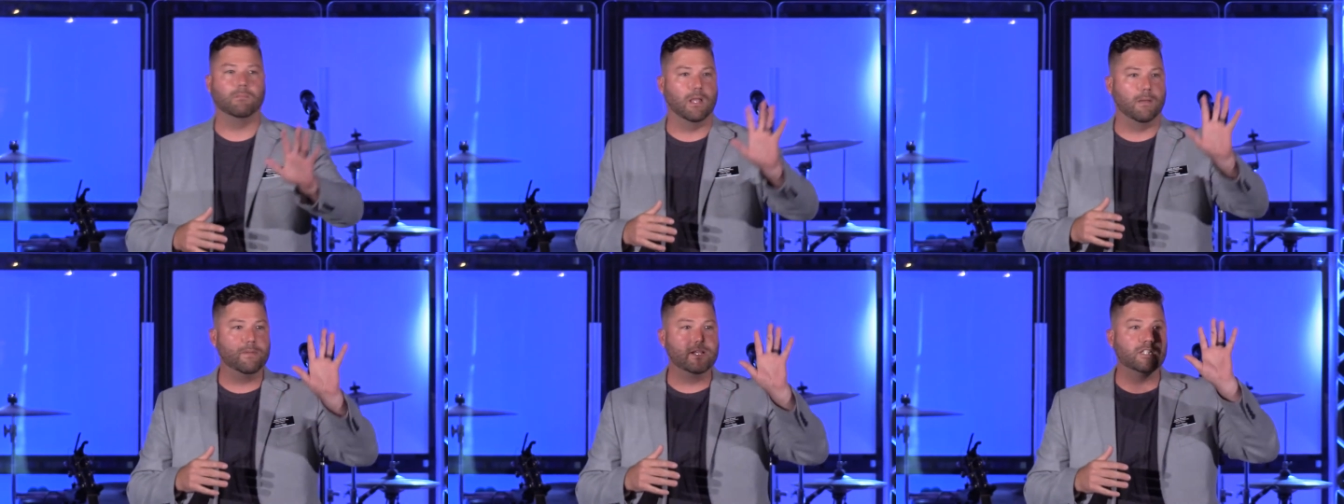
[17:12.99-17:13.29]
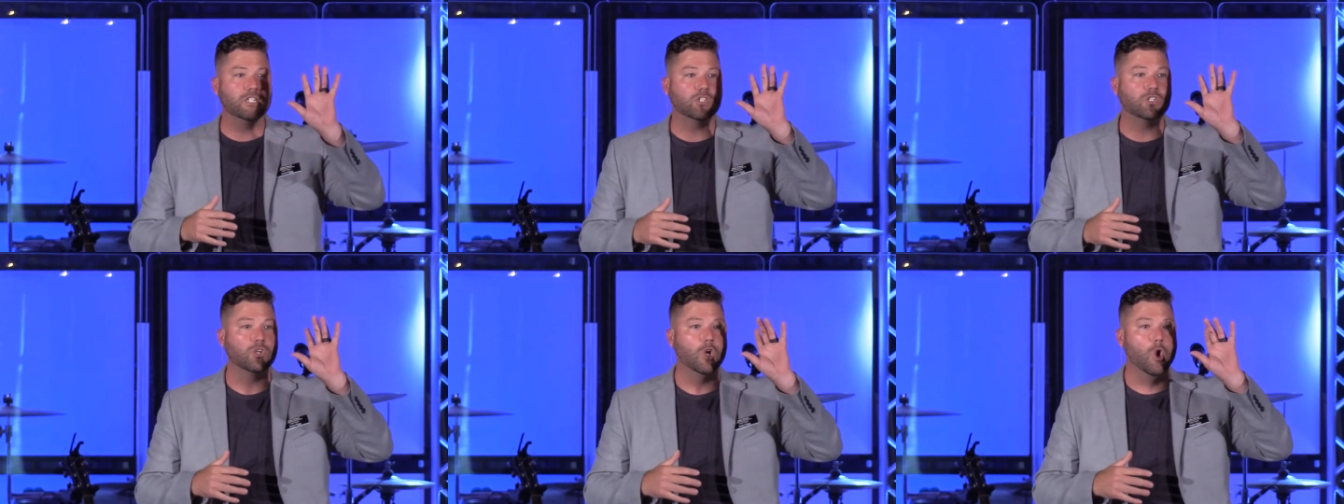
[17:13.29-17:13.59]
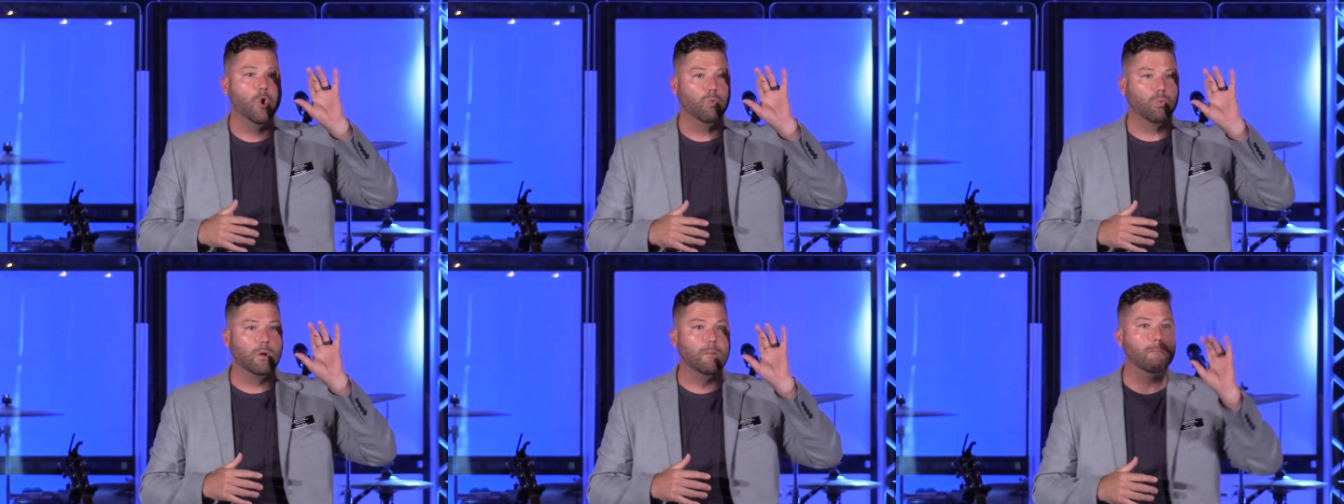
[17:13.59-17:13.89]
Let me just
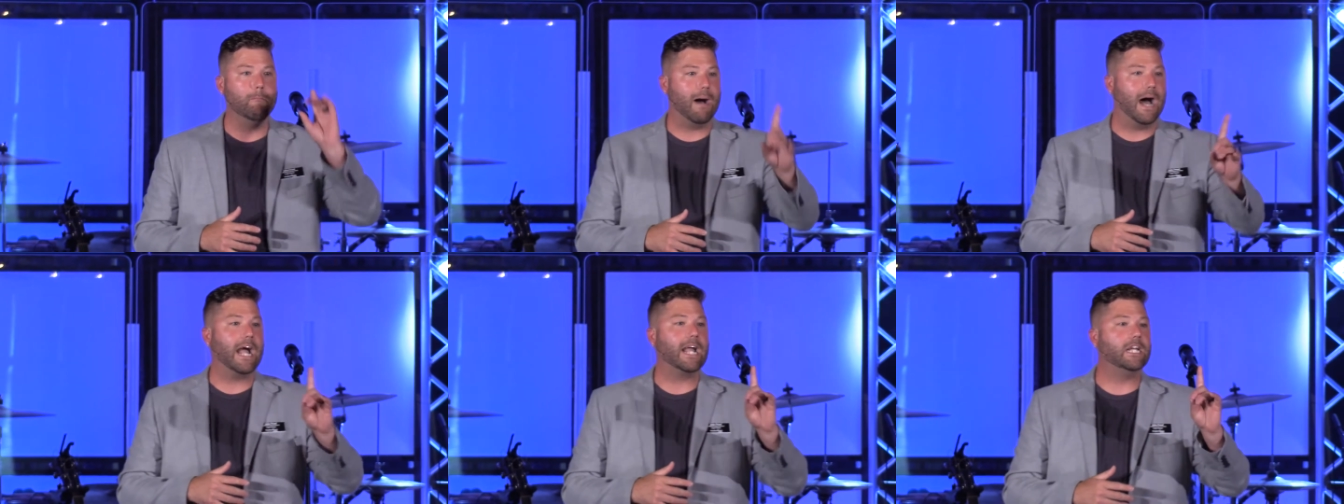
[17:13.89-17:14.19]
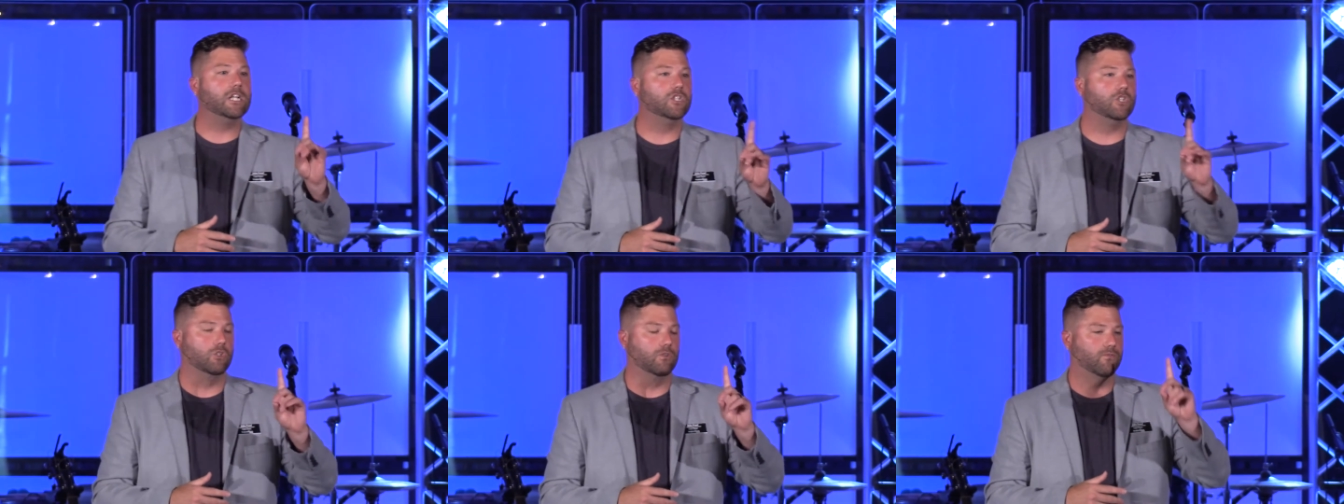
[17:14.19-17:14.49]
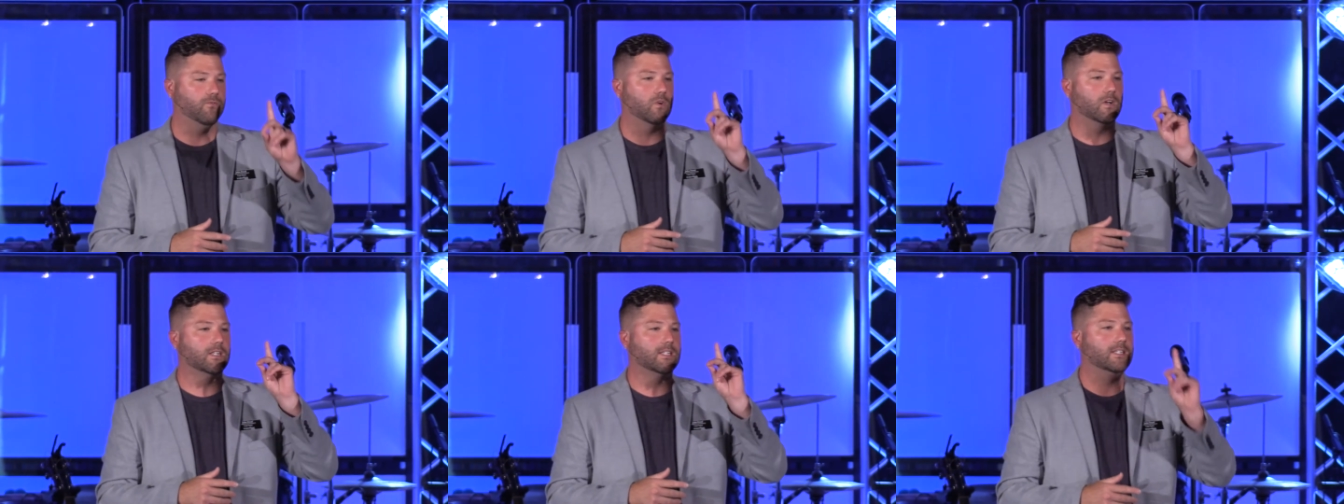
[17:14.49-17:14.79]
remind you
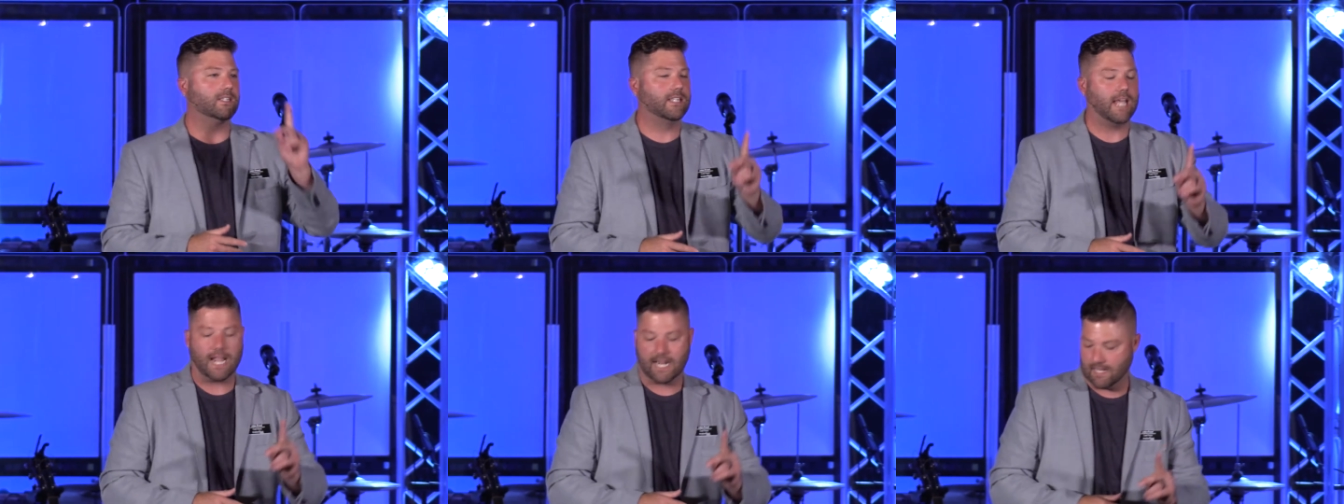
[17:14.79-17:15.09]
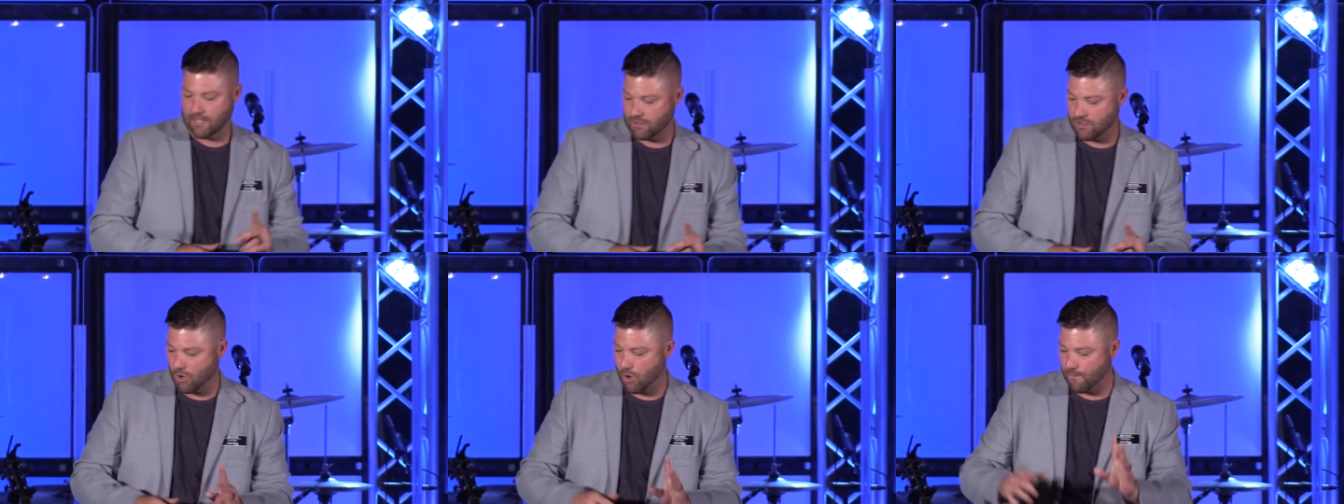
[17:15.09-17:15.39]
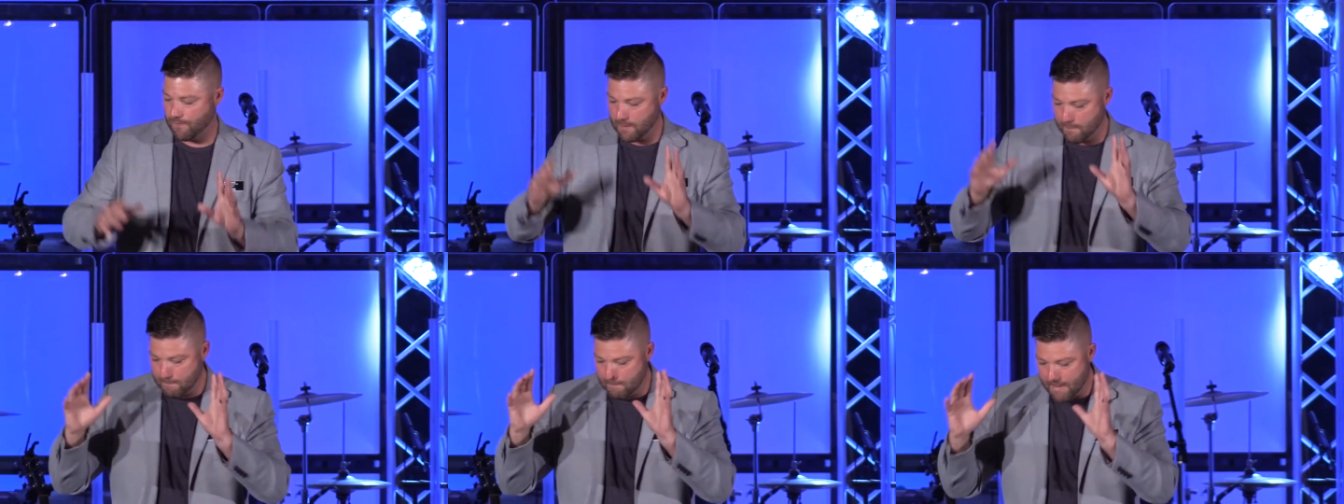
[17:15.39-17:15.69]
for a second, though,
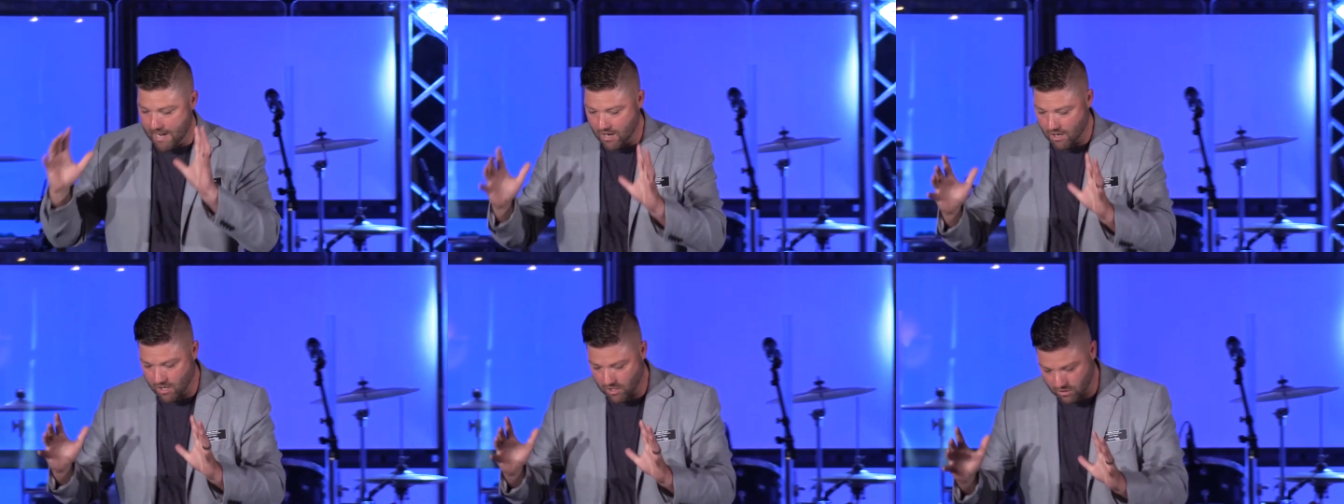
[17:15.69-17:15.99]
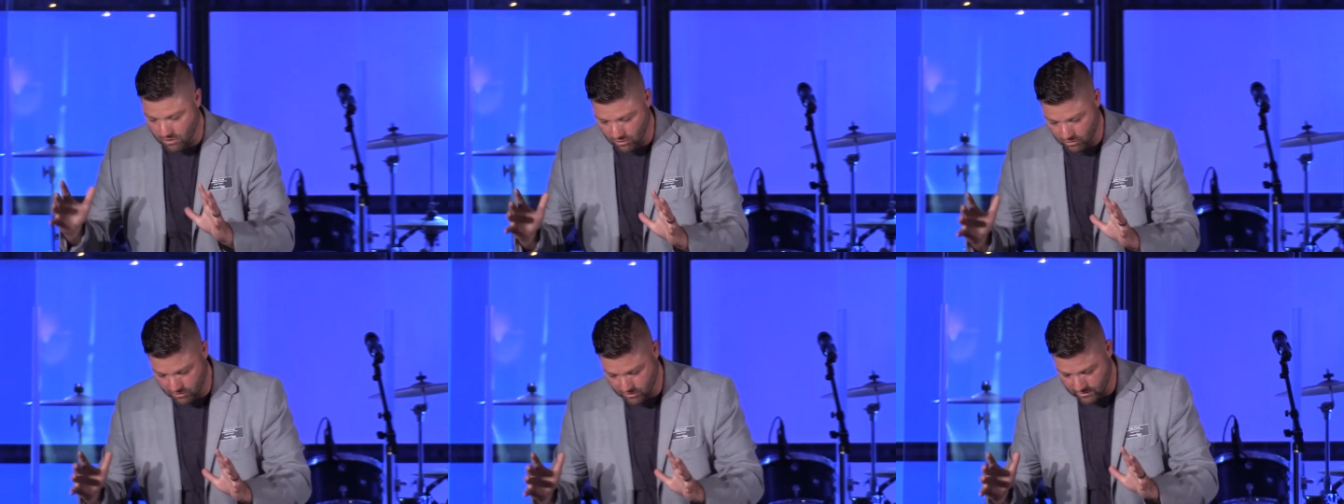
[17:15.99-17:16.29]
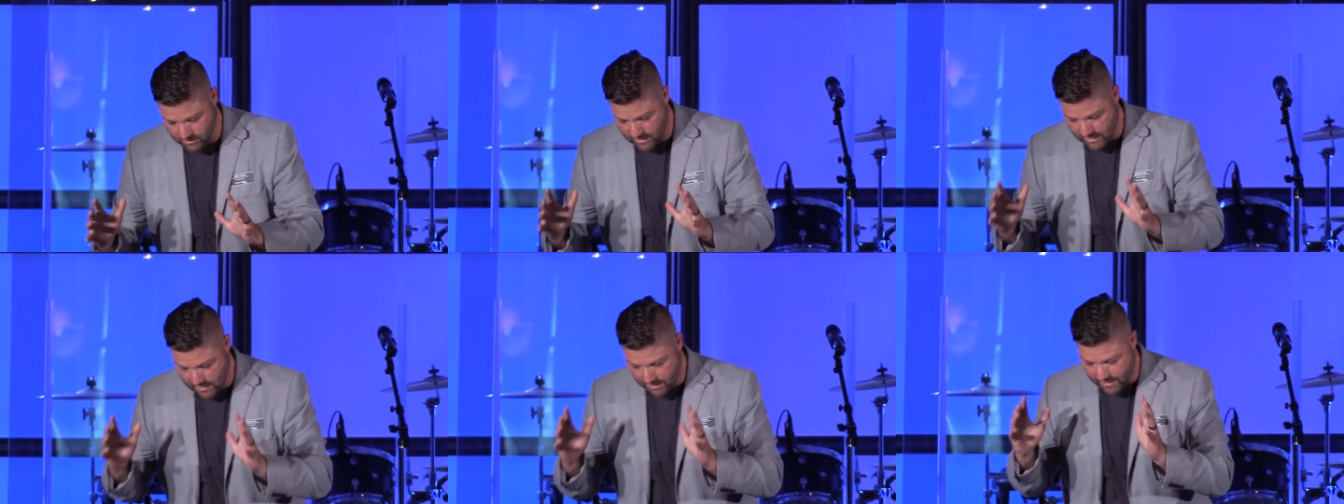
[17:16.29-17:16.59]
of the miracles
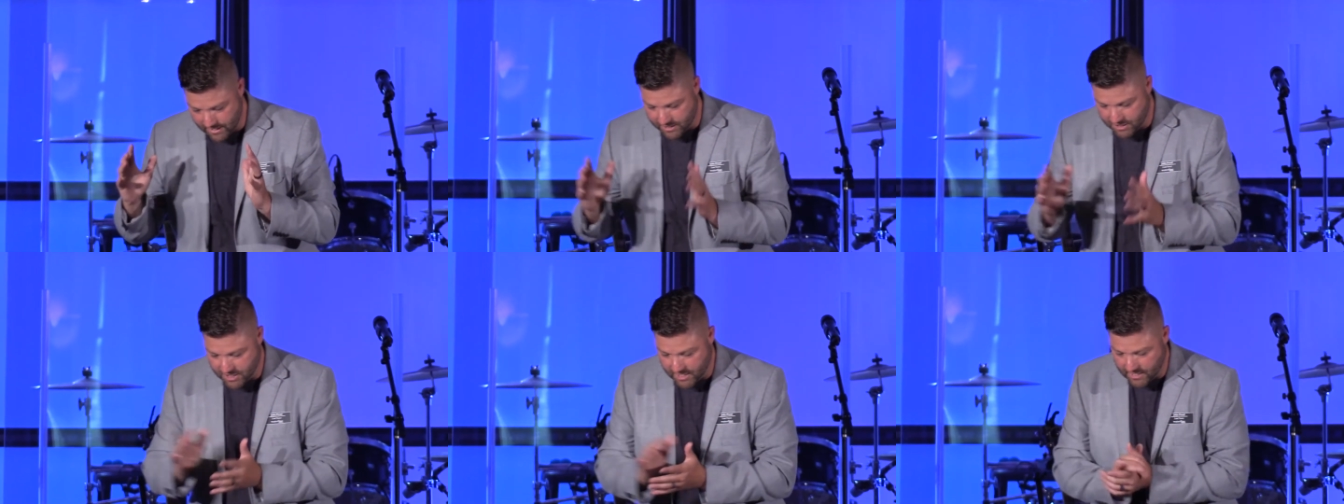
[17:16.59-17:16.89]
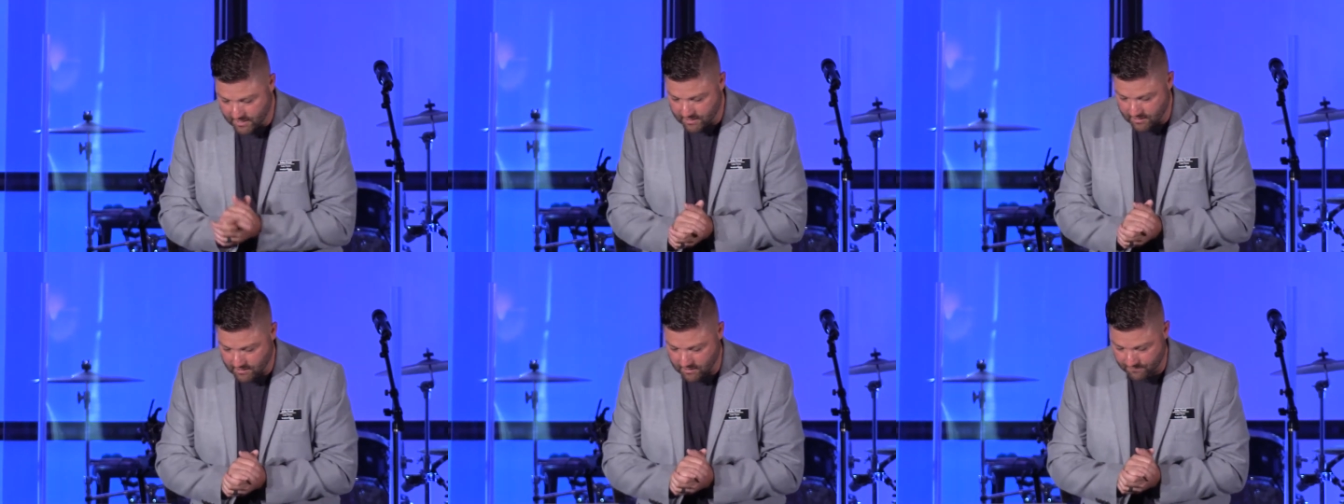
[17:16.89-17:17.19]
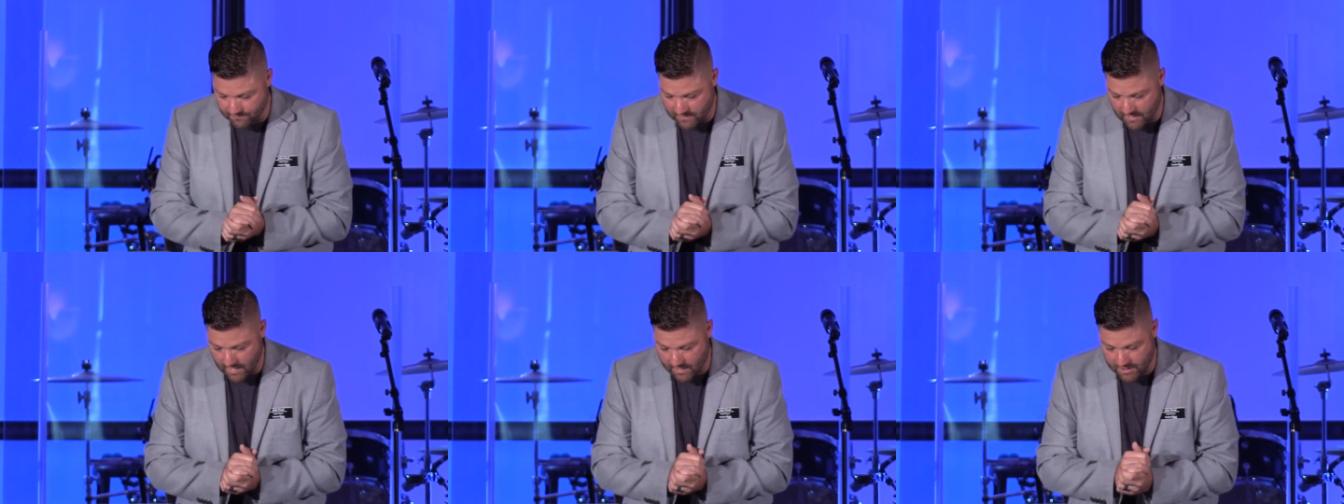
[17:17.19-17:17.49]
that Jesus
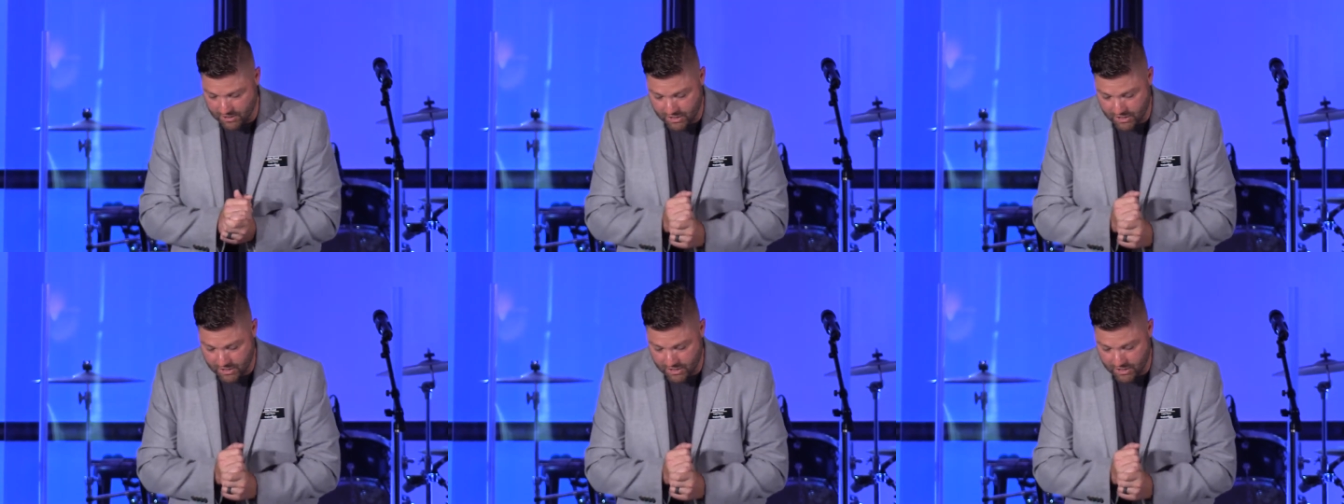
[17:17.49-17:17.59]
had done.